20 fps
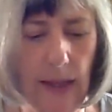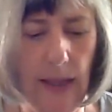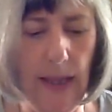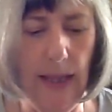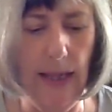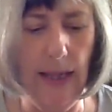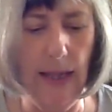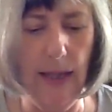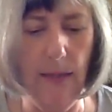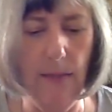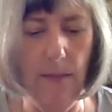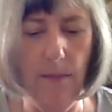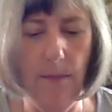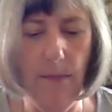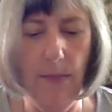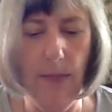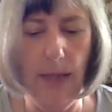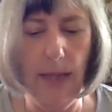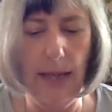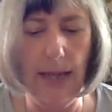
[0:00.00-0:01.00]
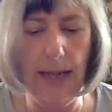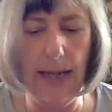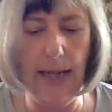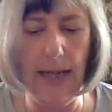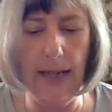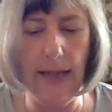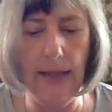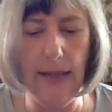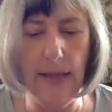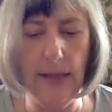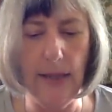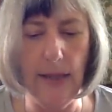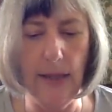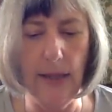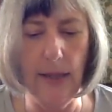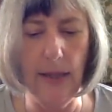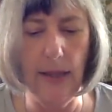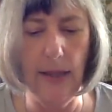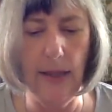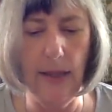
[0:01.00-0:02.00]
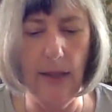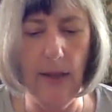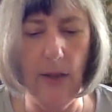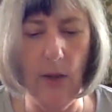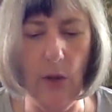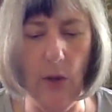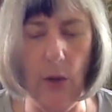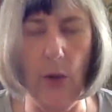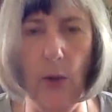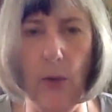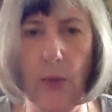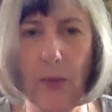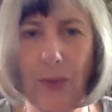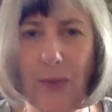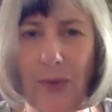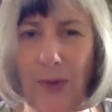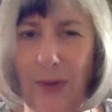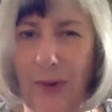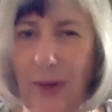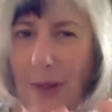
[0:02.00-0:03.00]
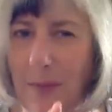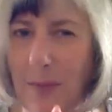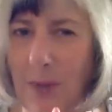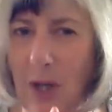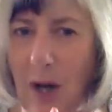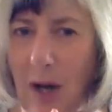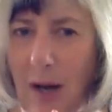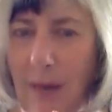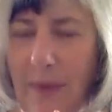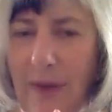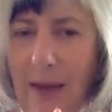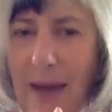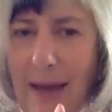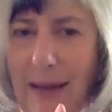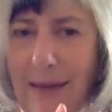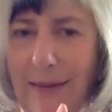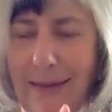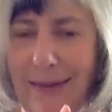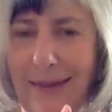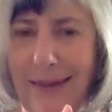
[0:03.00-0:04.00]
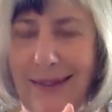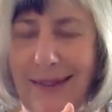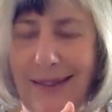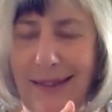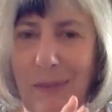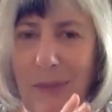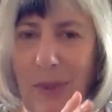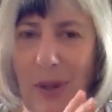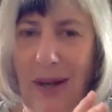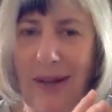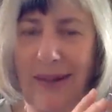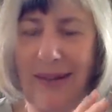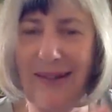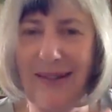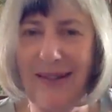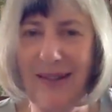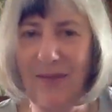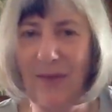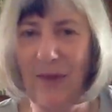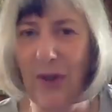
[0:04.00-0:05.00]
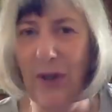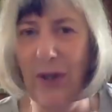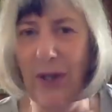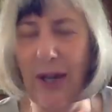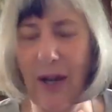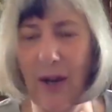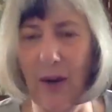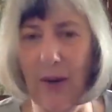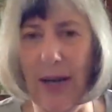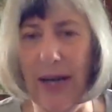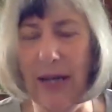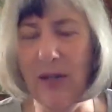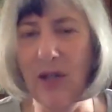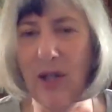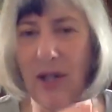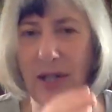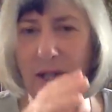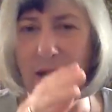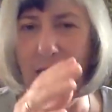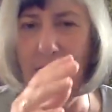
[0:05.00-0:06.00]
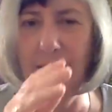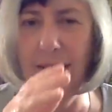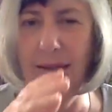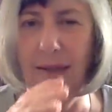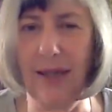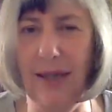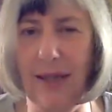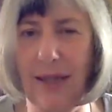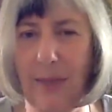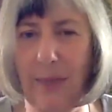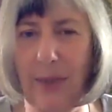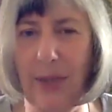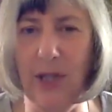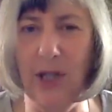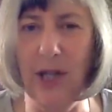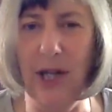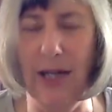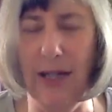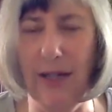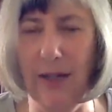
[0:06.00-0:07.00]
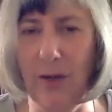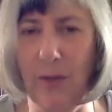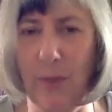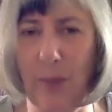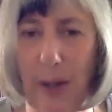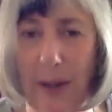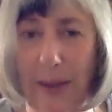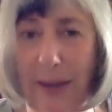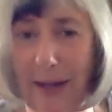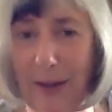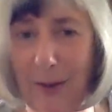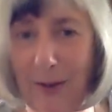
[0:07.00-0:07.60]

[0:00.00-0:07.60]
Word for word: Um, and, you know, sometimes that Pisces in Virgo actually does need to be challenged by that